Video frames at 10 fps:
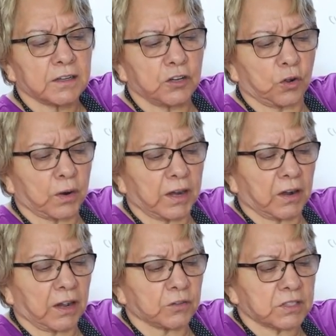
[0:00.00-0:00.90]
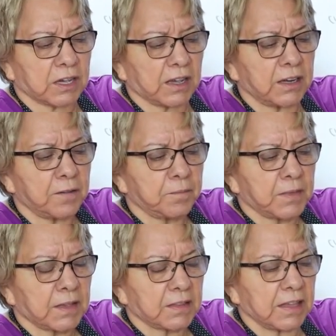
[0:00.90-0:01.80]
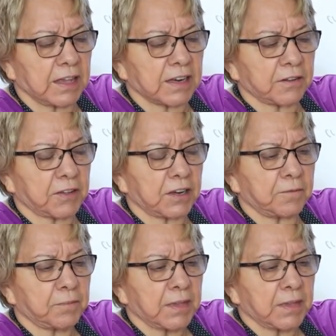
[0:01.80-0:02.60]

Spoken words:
No hair outside, the end of it.